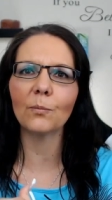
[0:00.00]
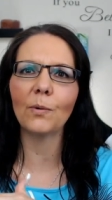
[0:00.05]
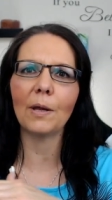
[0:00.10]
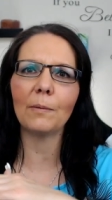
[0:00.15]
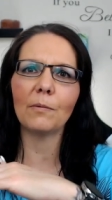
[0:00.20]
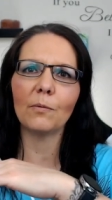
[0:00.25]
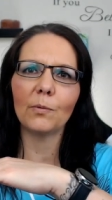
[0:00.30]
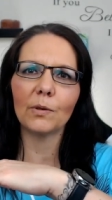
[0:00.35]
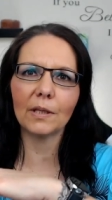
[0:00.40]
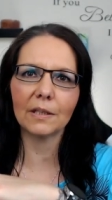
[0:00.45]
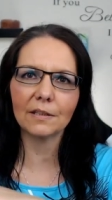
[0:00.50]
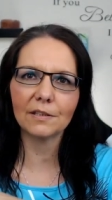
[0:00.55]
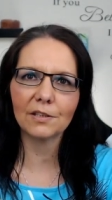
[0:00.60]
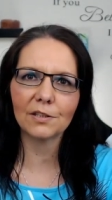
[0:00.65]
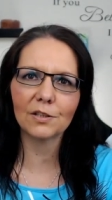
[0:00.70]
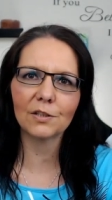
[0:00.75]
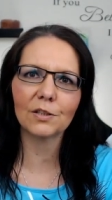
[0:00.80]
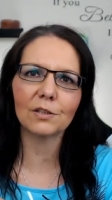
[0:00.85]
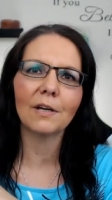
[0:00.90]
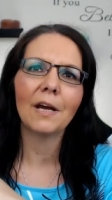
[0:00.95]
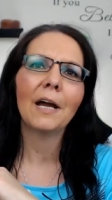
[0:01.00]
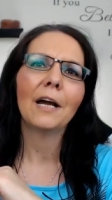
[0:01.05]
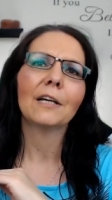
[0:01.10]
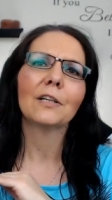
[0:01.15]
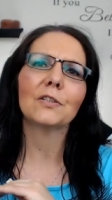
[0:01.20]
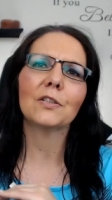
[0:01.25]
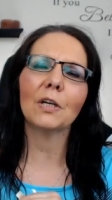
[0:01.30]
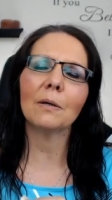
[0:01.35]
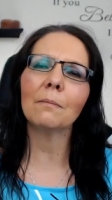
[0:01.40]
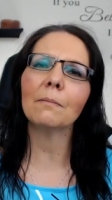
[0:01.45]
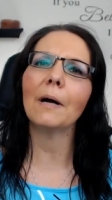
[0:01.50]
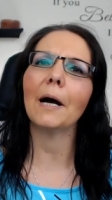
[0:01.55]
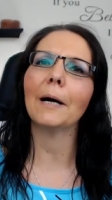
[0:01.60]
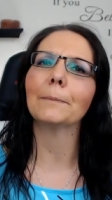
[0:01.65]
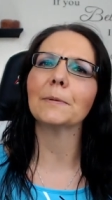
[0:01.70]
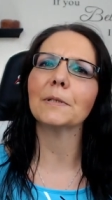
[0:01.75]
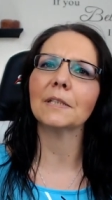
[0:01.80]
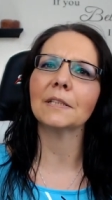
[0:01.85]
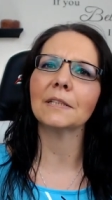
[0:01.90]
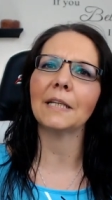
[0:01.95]
maybe with a, some
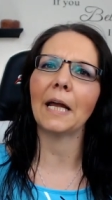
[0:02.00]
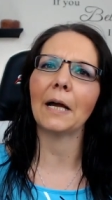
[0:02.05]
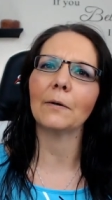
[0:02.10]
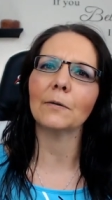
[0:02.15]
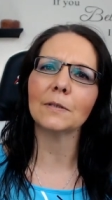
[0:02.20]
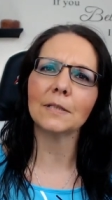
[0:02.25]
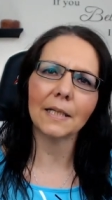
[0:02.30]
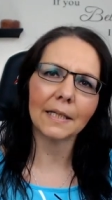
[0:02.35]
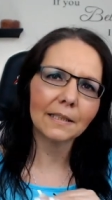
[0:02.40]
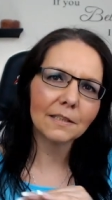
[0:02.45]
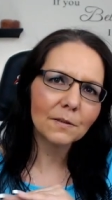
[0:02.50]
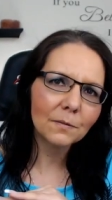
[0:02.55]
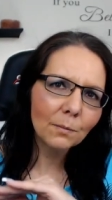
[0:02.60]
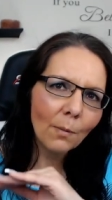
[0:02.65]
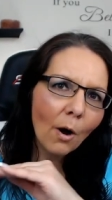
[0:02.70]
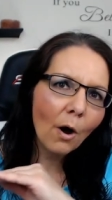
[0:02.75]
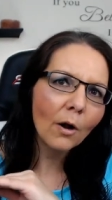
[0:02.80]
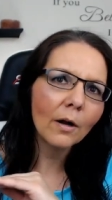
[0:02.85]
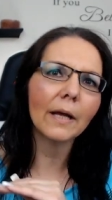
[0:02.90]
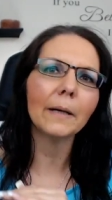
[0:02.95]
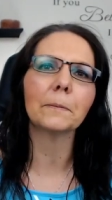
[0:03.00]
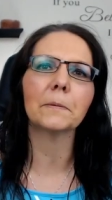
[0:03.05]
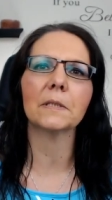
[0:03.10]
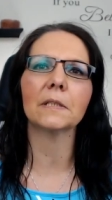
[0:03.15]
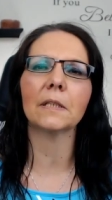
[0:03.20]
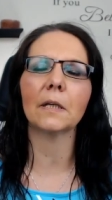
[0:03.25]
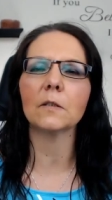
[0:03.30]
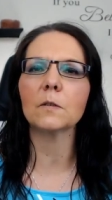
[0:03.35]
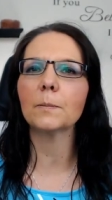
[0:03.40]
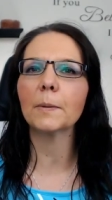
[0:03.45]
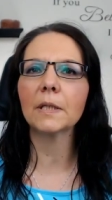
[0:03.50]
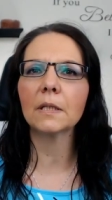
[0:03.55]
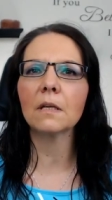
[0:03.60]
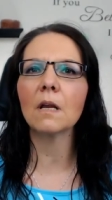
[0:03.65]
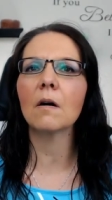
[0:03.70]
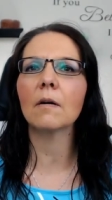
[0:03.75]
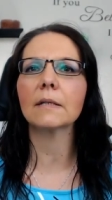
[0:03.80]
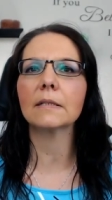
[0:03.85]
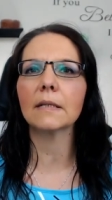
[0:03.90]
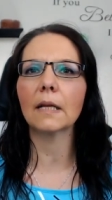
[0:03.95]
ups and downs, like small ups and downs, but
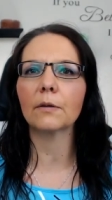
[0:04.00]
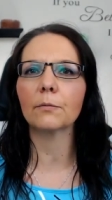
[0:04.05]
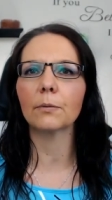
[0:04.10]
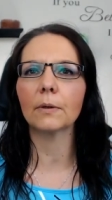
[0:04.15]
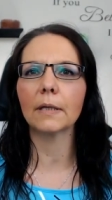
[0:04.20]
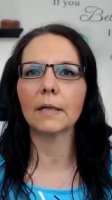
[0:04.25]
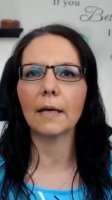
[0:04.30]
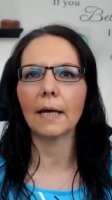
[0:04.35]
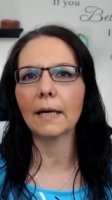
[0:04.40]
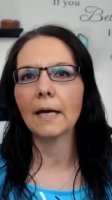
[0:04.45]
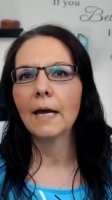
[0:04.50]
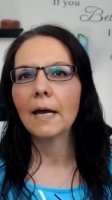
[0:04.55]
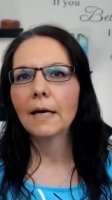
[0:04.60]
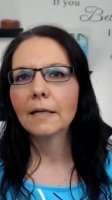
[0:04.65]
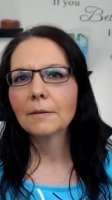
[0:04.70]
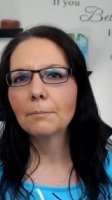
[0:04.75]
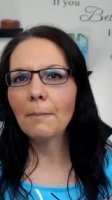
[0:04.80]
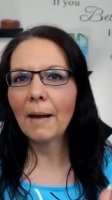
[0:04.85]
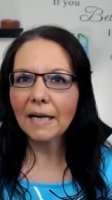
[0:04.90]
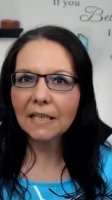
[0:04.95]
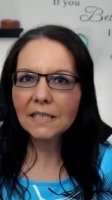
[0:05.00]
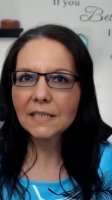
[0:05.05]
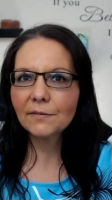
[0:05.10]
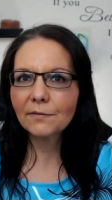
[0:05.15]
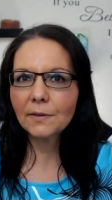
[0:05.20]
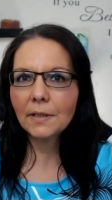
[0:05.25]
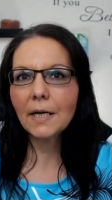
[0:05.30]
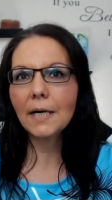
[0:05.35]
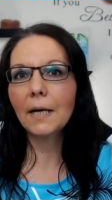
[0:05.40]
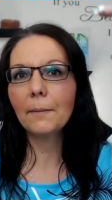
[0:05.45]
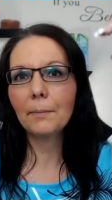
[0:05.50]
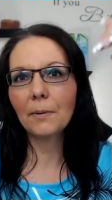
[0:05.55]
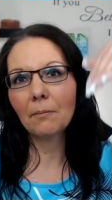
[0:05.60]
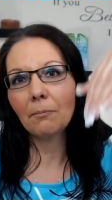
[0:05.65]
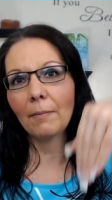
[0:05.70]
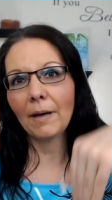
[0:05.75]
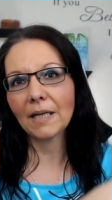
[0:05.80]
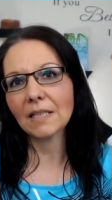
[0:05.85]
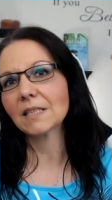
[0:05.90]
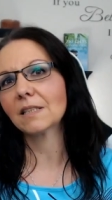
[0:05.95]
no, it's like really like massively up,
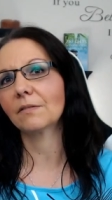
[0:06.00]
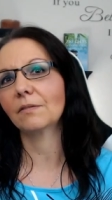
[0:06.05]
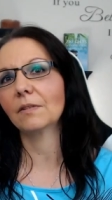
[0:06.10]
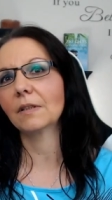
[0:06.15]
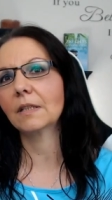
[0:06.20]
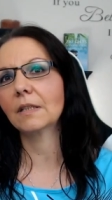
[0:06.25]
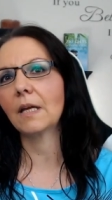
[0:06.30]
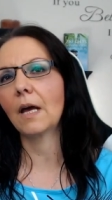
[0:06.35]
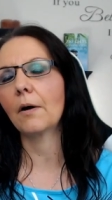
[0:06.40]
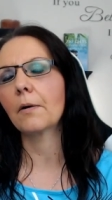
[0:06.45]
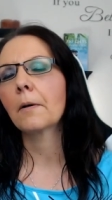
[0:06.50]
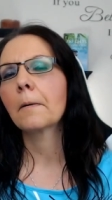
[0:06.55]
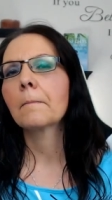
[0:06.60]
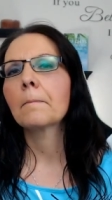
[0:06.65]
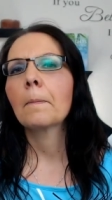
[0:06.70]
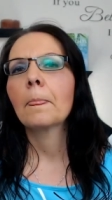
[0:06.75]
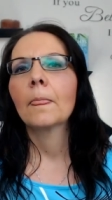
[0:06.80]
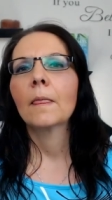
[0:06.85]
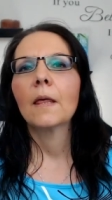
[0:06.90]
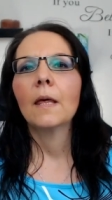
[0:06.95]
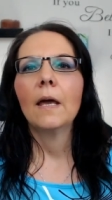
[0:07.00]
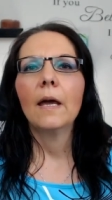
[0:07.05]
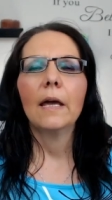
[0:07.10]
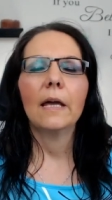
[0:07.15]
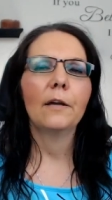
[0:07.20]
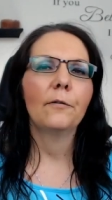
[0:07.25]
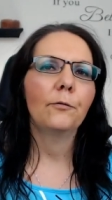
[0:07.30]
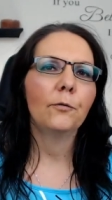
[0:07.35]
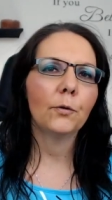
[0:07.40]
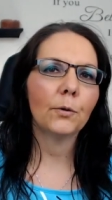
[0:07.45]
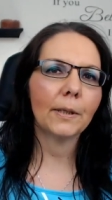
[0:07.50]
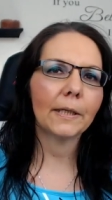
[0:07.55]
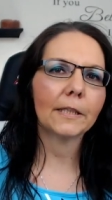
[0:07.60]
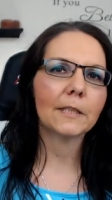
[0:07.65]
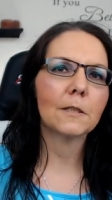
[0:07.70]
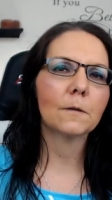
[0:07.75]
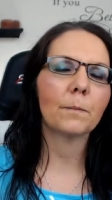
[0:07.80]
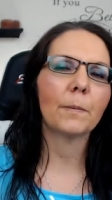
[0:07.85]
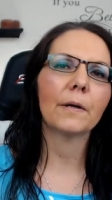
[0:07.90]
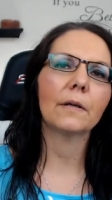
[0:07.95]
massively down. If you're
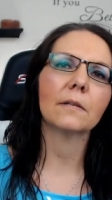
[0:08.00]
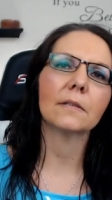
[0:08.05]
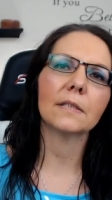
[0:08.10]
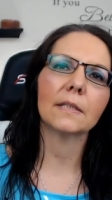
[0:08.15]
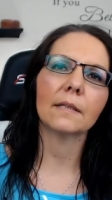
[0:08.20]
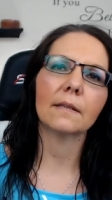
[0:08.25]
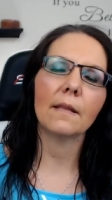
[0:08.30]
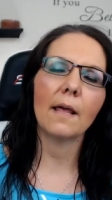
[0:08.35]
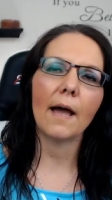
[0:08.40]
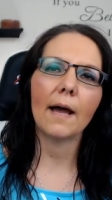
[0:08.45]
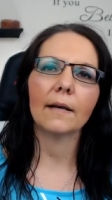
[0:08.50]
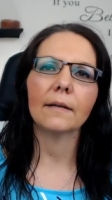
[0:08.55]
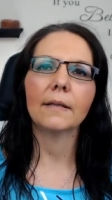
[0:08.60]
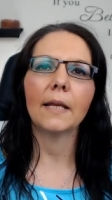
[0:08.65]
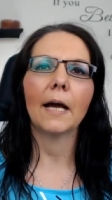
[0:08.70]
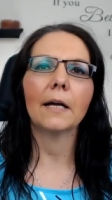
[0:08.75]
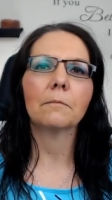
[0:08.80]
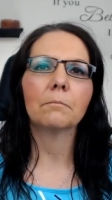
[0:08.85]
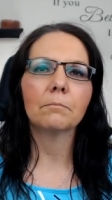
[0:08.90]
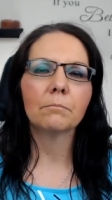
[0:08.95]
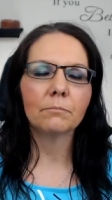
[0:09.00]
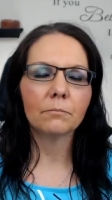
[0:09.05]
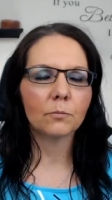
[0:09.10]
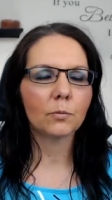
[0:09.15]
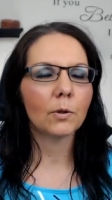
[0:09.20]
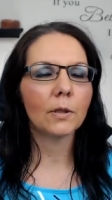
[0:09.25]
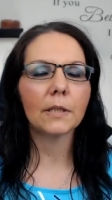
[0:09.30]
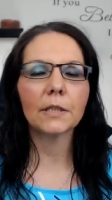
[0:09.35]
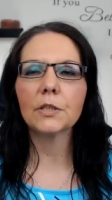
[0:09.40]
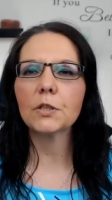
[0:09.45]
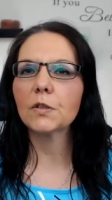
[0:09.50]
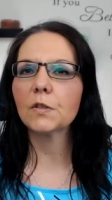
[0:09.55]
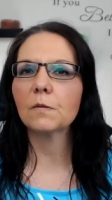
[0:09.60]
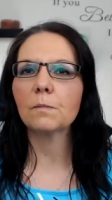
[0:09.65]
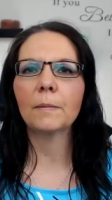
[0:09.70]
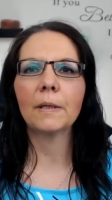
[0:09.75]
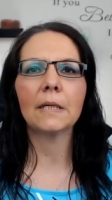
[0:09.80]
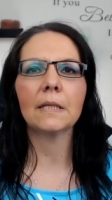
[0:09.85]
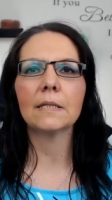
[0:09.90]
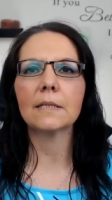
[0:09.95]
experiencing that, that really just
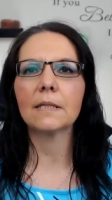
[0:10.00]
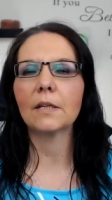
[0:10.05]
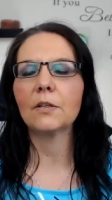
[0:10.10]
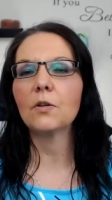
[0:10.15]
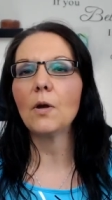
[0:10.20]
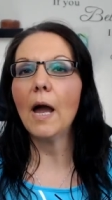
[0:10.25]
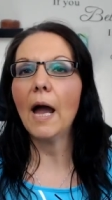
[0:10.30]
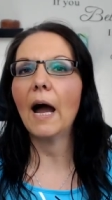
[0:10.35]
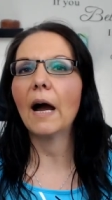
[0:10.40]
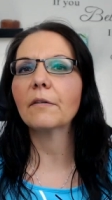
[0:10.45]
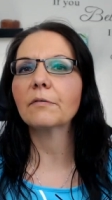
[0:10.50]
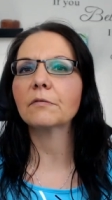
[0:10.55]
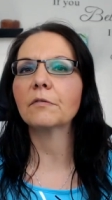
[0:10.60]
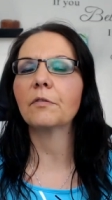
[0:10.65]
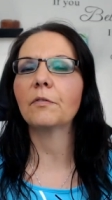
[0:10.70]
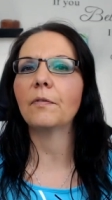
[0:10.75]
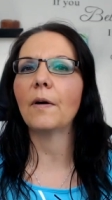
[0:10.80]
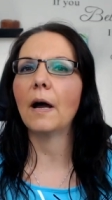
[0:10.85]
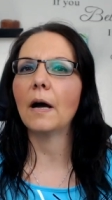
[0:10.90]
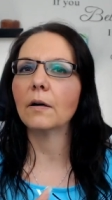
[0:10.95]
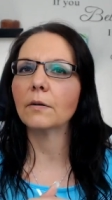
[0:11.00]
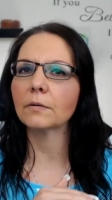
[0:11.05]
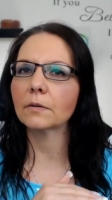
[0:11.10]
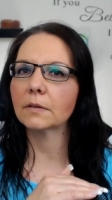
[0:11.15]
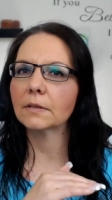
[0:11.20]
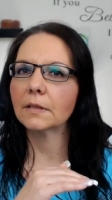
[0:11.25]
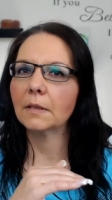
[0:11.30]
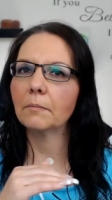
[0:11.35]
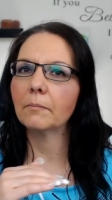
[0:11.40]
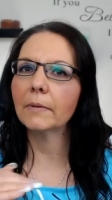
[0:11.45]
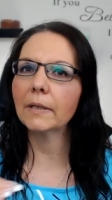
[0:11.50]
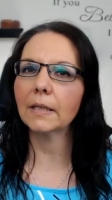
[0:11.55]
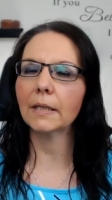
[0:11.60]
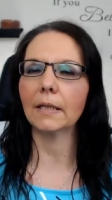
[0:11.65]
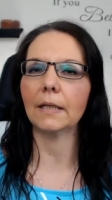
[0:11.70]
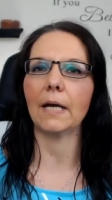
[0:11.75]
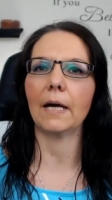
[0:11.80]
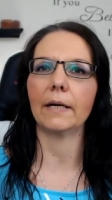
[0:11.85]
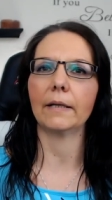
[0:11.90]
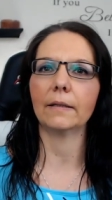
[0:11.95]
means that you haven't found the middle
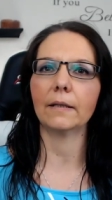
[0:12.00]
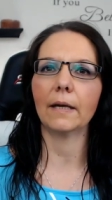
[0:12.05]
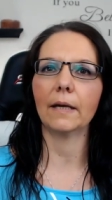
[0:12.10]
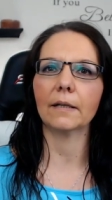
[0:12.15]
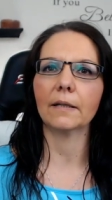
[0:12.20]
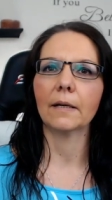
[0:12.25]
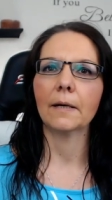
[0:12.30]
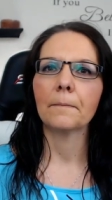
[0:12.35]
line yet